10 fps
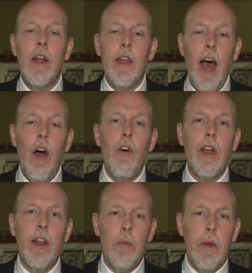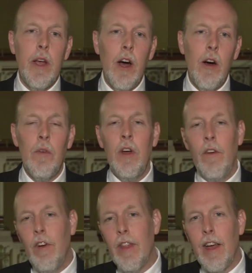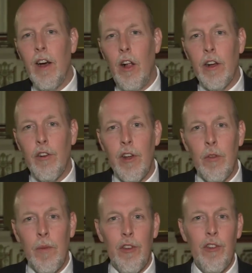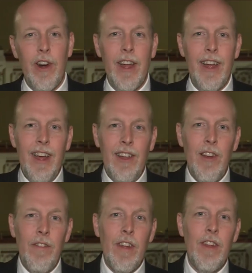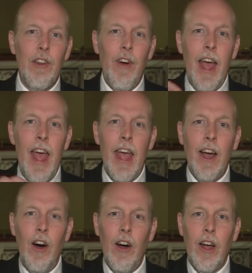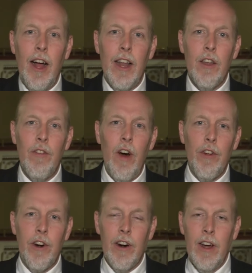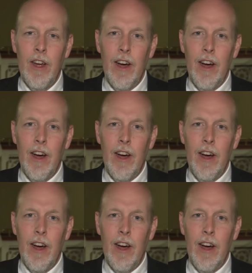Now it has become what they call a Christmas tree, something that you hang all kinds of other